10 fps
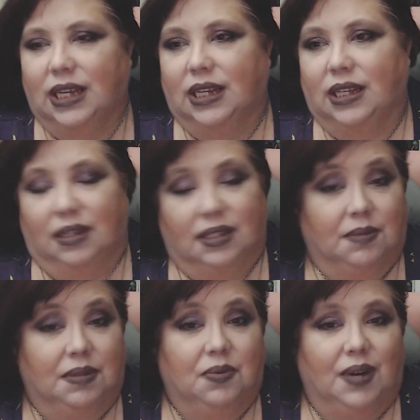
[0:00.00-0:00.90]
And
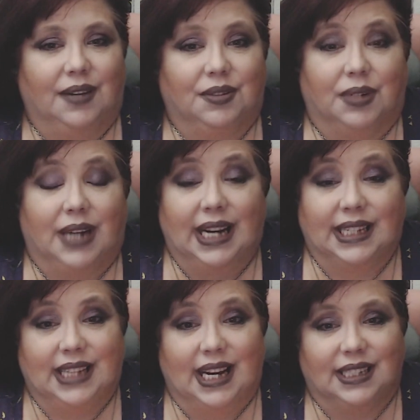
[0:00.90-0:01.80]
some of the wives were kind of
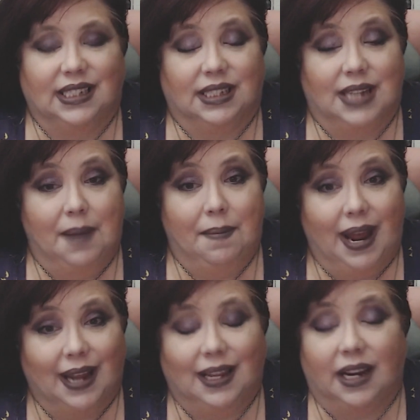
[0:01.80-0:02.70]
sassy and snapped
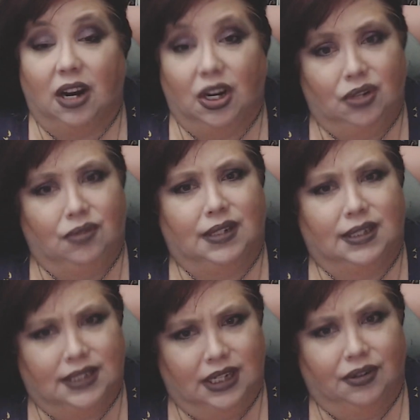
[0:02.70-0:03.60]
back, like, are you
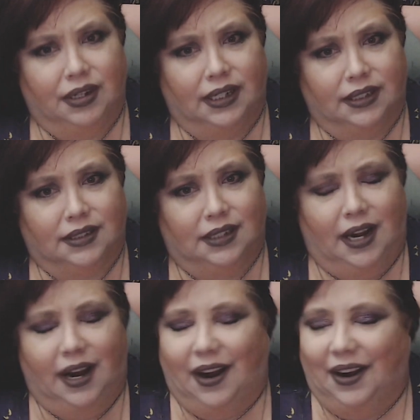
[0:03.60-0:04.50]
serious? You
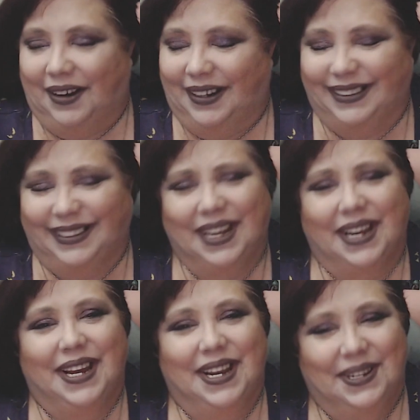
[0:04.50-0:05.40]
know?
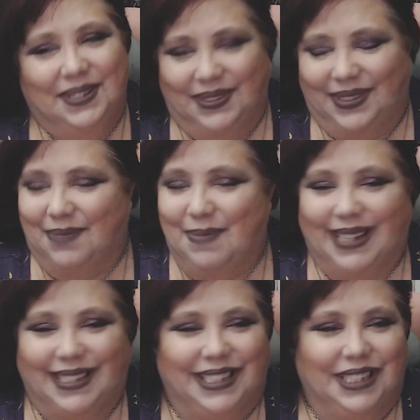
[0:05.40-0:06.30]
The
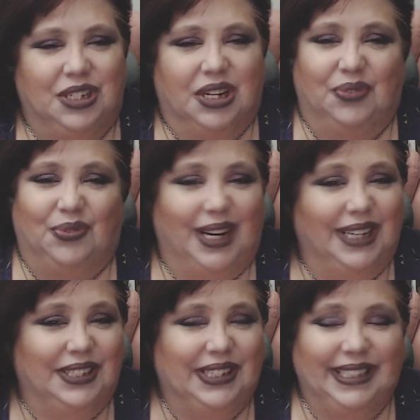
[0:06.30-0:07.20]
messages you can
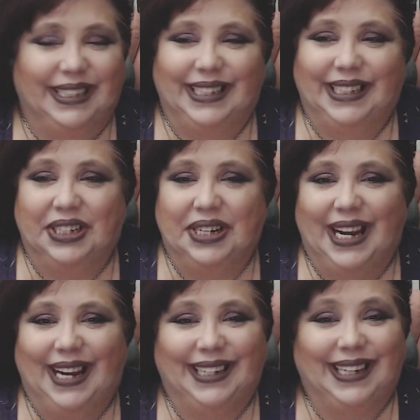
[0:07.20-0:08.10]
find on the
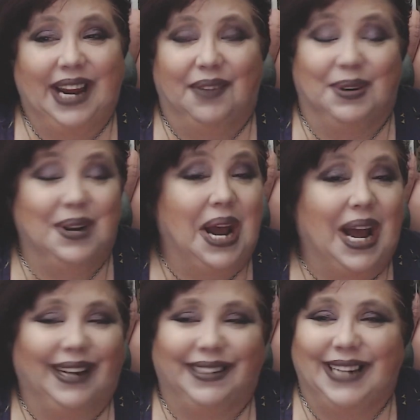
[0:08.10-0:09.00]
internet, they were
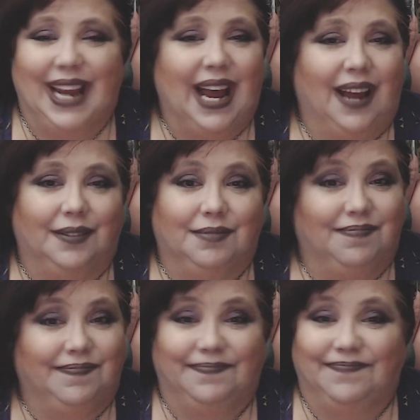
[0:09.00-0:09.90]
not, yeah,
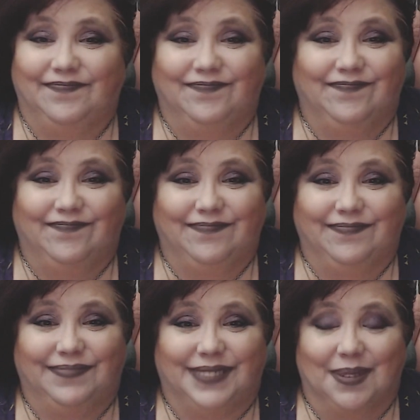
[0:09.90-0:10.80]

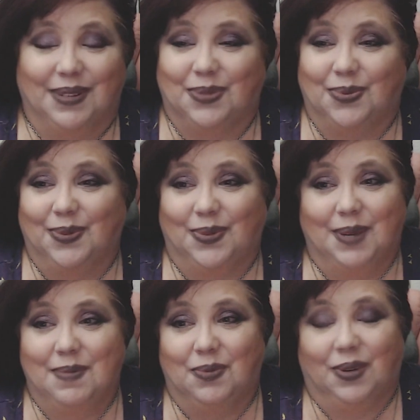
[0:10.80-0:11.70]
some of those
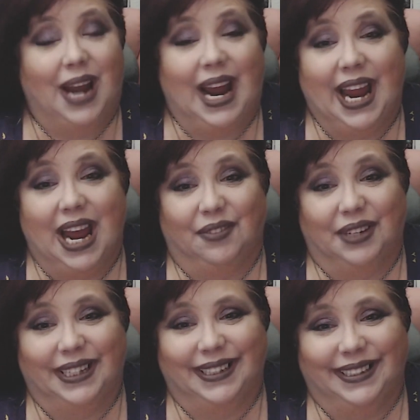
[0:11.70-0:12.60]
women were not having it.